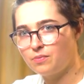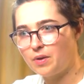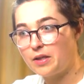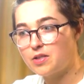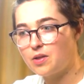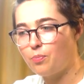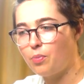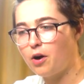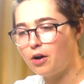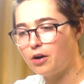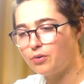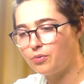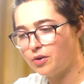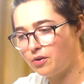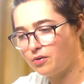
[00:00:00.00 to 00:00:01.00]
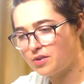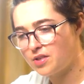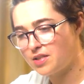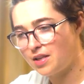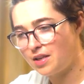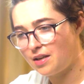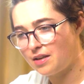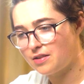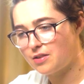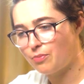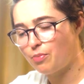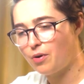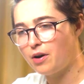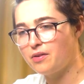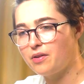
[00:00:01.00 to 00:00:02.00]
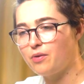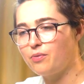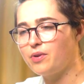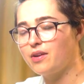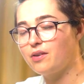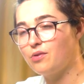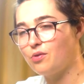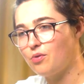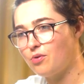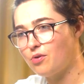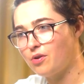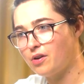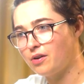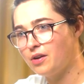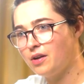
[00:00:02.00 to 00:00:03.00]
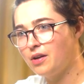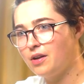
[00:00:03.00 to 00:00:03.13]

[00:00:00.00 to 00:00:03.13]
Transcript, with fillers: It's the part we don't see. It's the part that we ignore.